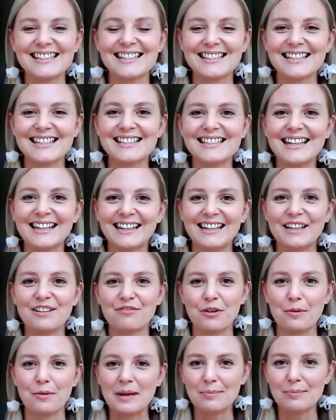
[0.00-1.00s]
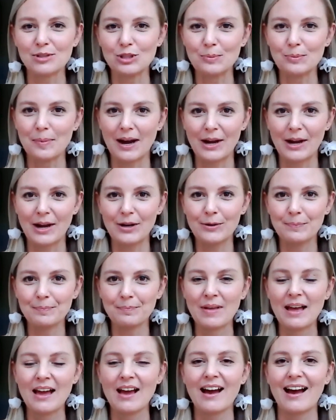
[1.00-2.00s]
this is Nicola from M2
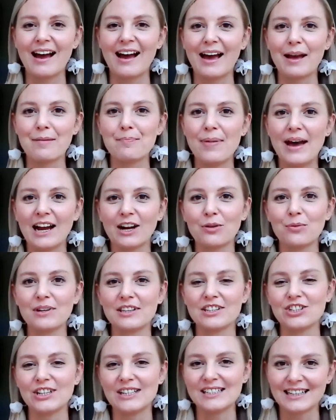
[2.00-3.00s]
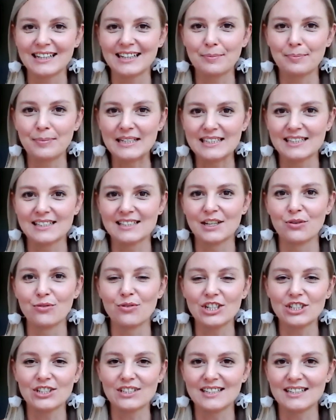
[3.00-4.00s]
Biome. I'm back with Jessica Pieterse,
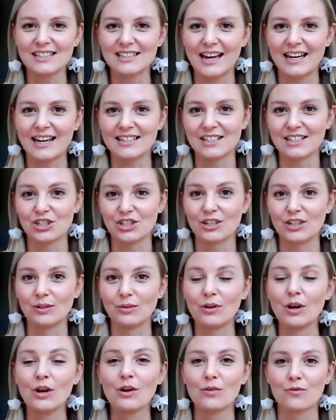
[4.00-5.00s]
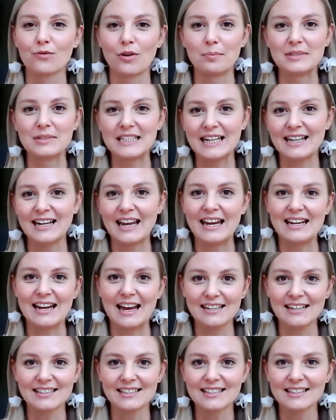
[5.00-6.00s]
registered dietitian from
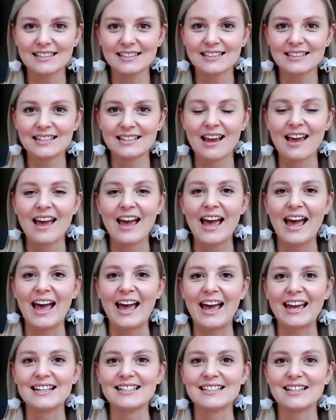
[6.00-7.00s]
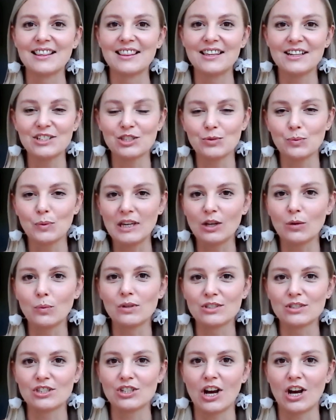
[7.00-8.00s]
DNAlysis. And this week
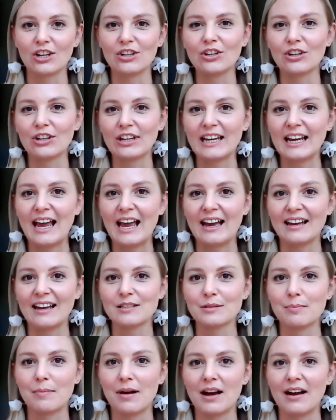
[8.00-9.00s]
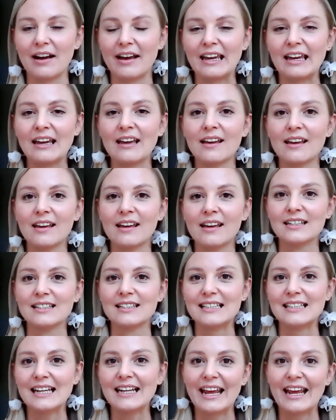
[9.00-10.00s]
we'll start looking at my
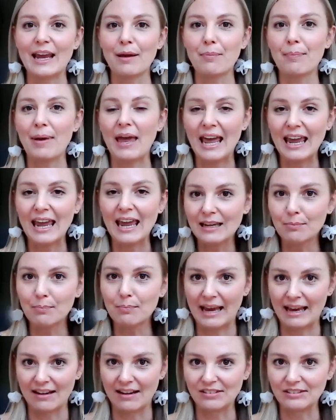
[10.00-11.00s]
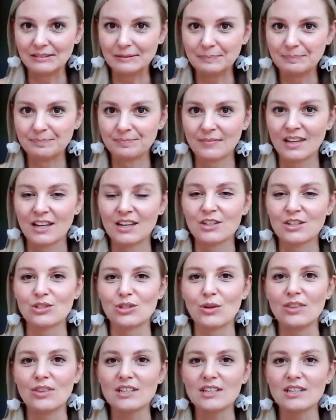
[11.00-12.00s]
DNA pain panel.
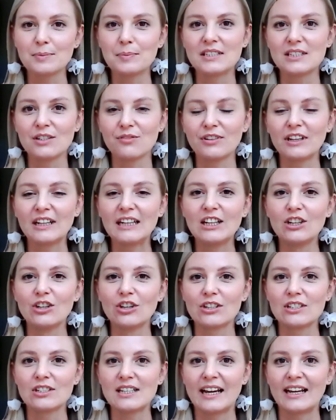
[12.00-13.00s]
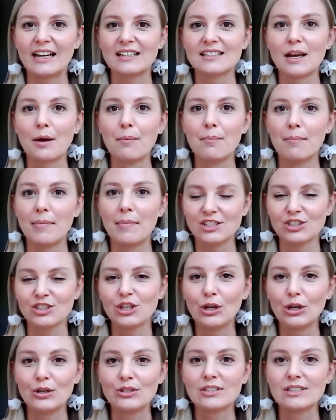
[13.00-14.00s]
So this specifically looks at
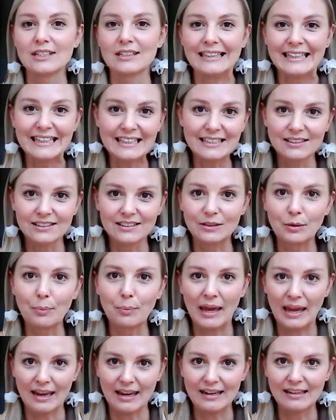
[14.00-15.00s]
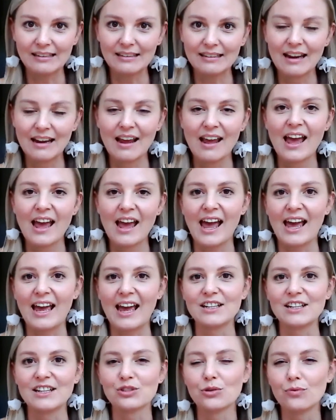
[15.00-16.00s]
musculoskeletal pain.
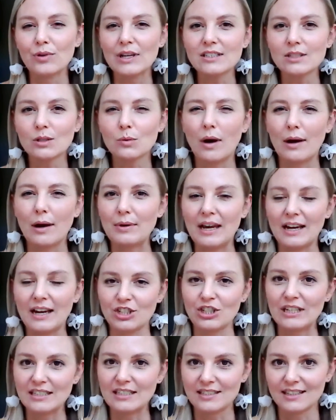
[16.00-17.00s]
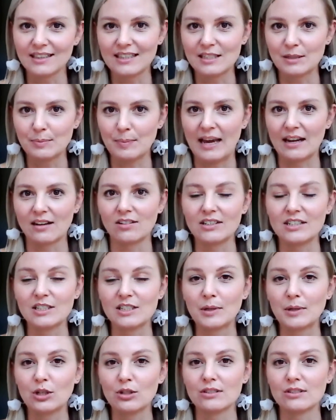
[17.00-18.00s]
And the reason why we actually did this panel
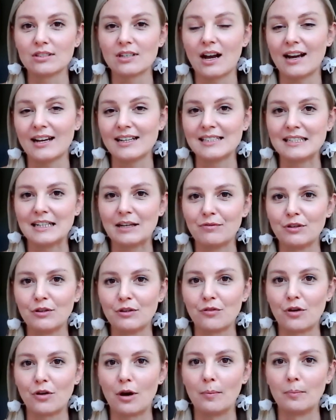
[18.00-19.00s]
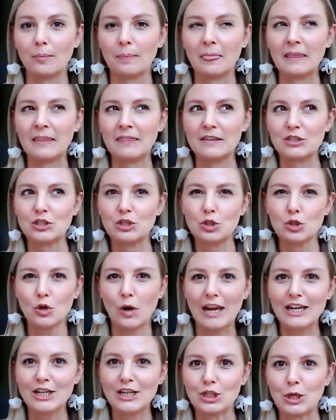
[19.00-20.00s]
is because I suffer from
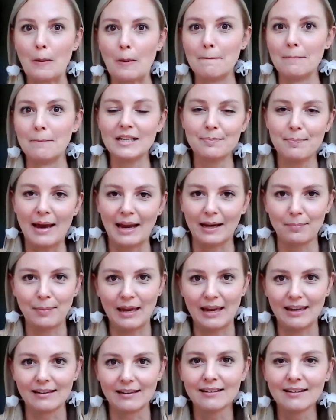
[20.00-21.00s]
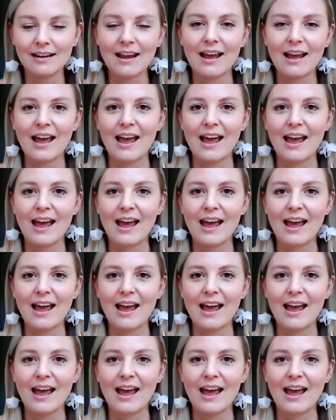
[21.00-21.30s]
strange mid-back pain.